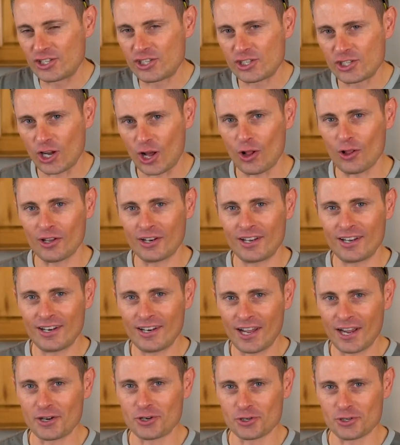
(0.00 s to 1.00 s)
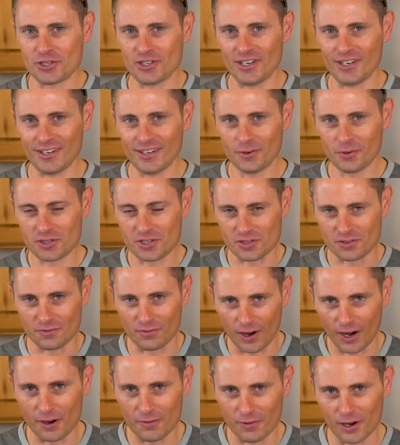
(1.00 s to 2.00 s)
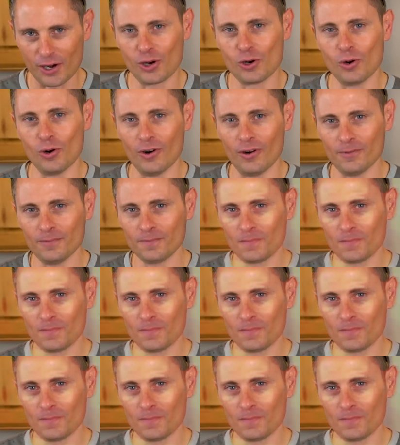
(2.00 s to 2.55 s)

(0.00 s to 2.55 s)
solid nitrogen, which is very, very cool.